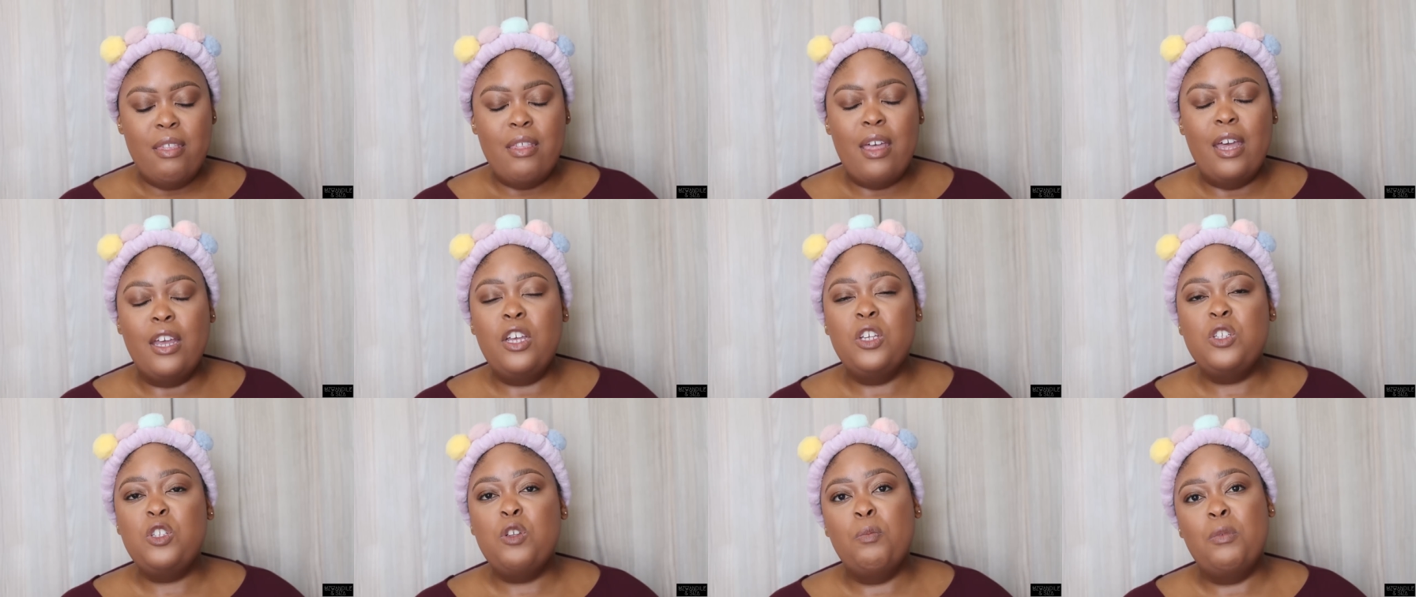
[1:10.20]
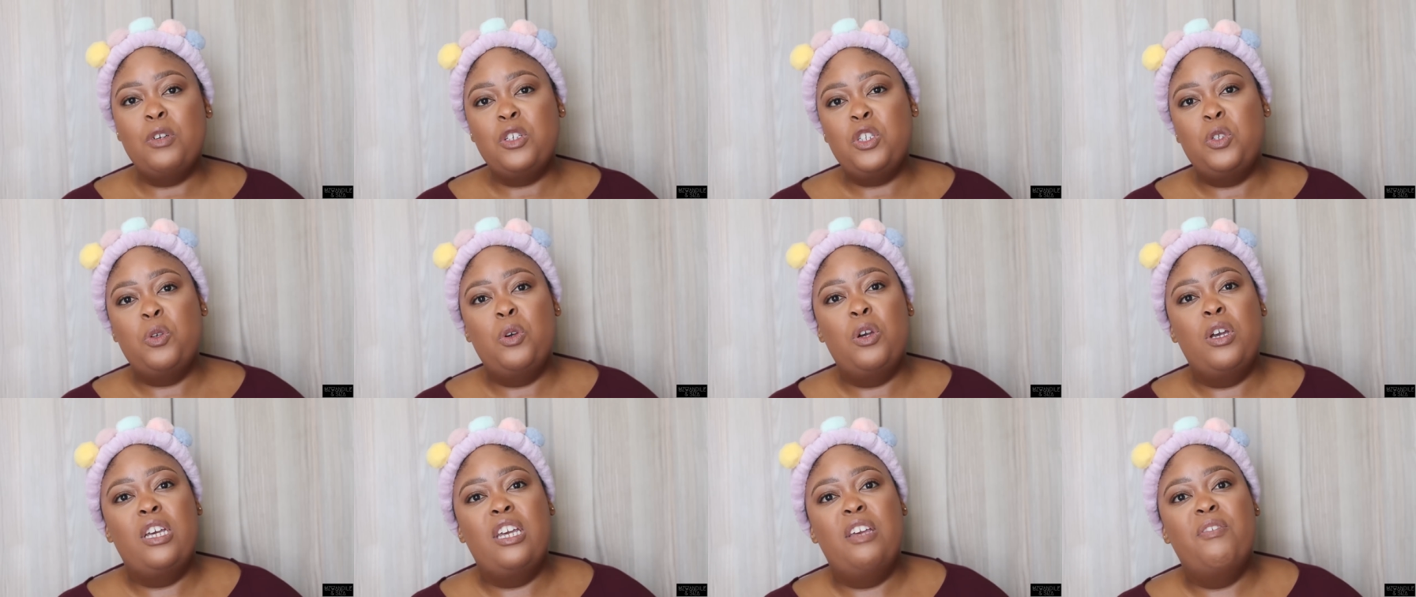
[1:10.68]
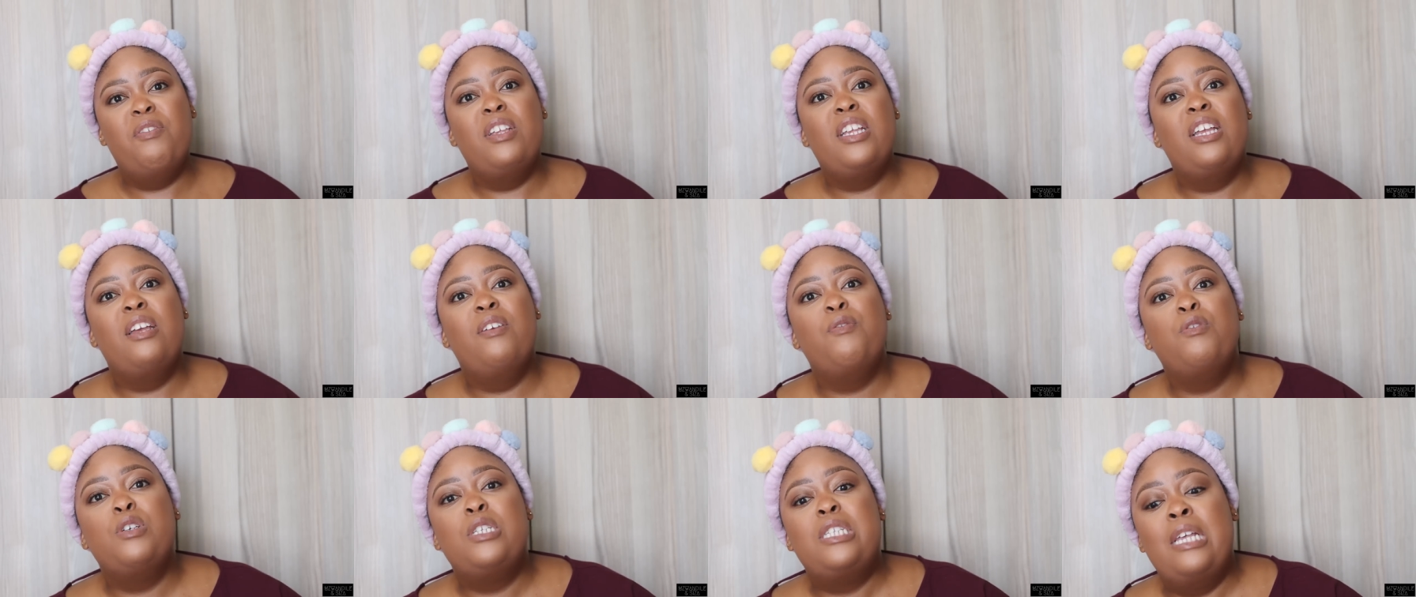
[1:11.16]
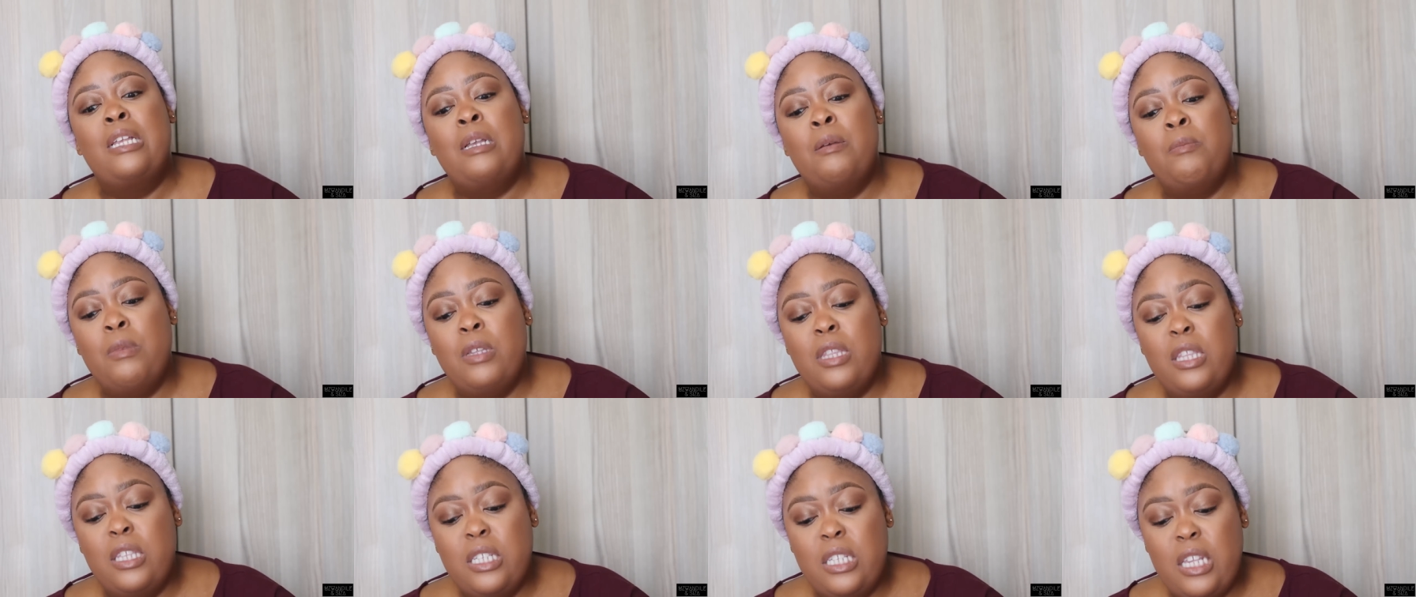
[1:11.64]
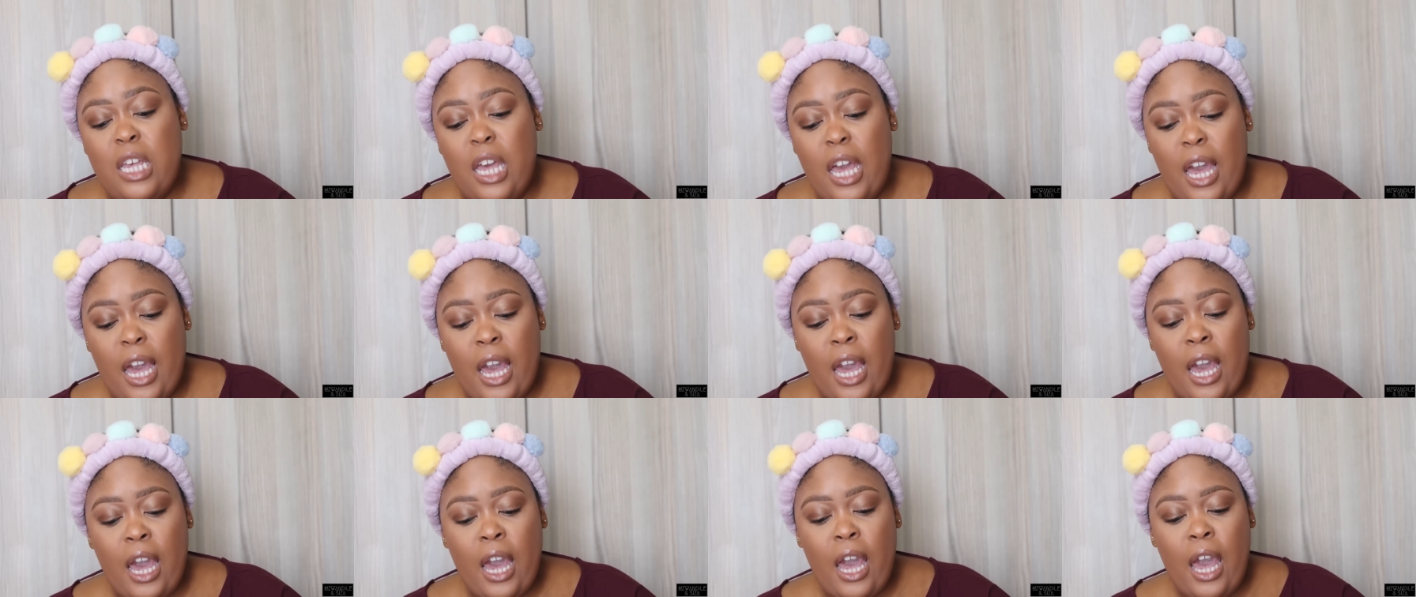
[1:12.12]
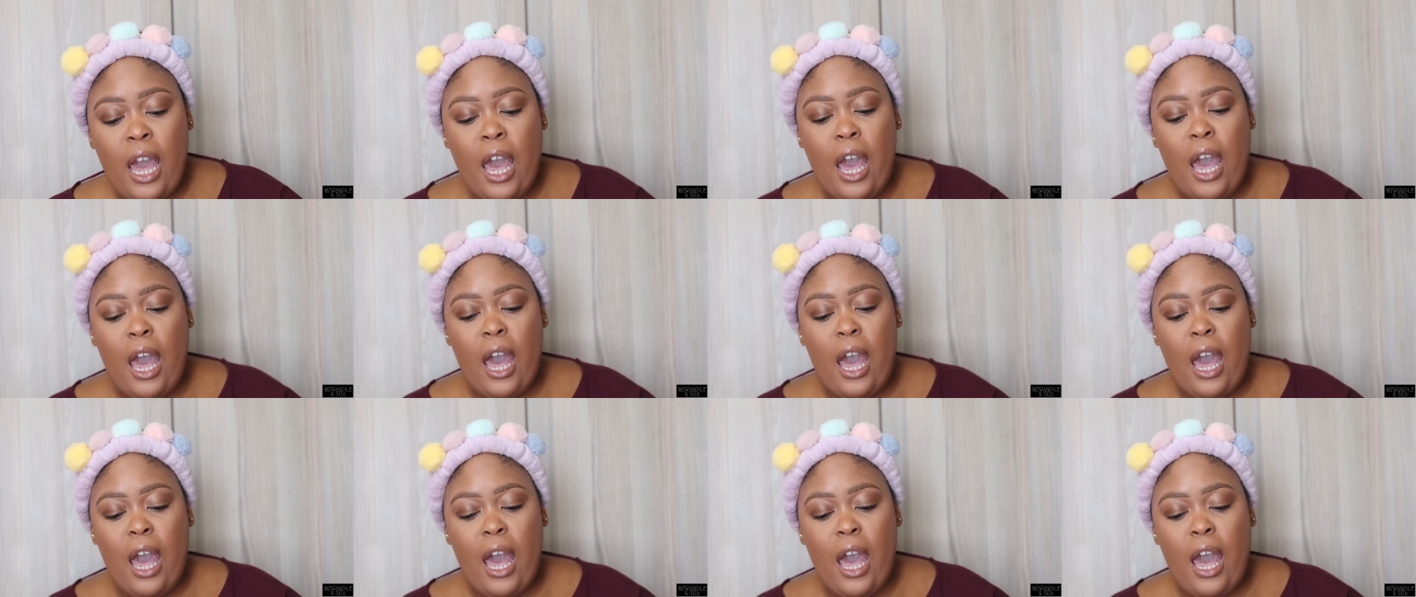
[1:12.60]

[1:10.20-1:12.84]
thank you so much to Her Given Hair for sending me this hair.